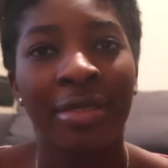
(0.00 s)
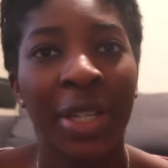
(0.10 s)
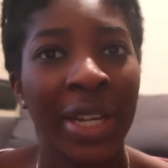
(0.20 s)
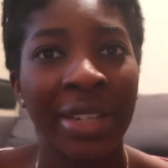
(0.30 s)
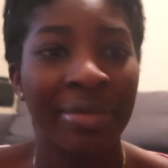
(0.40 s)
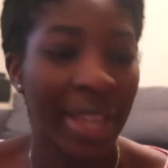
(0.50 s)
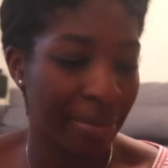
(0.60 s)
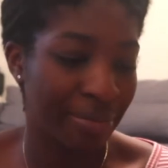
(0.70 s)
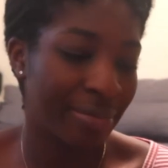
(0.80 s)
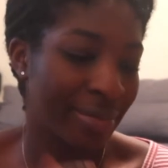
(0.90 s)
Great, yeah.
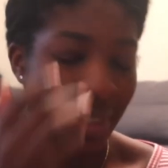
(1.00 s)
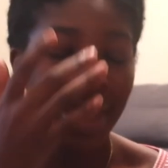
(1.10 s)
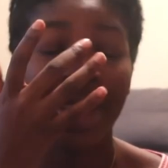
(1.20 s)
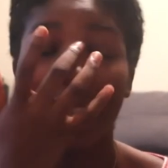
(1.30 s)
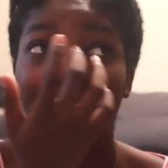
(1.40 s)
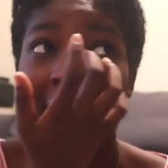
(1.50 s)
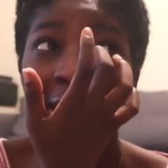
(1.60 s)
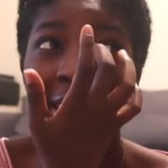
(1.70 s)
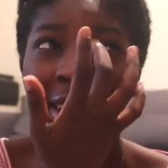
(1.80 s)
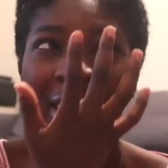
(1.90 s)
Uh, and